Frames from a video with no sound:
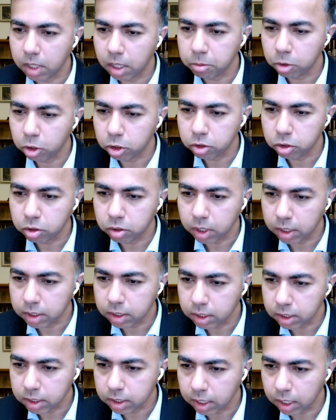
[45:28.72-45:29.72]
I'm not sure I
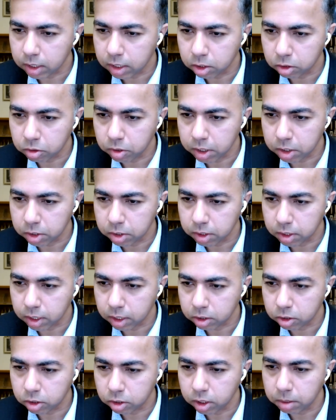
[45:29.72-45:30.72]
understand the question
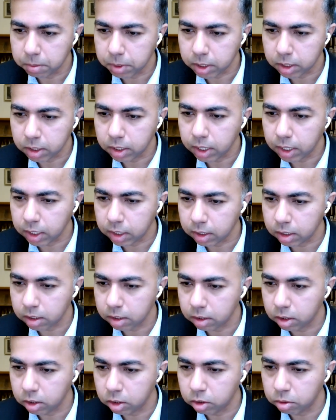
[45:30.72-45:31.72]
actually, but Nick,
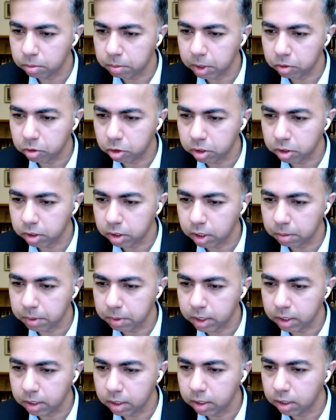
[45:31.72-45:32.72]
you may want to come
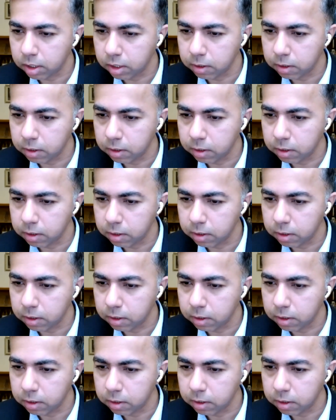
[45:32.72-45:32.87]
in.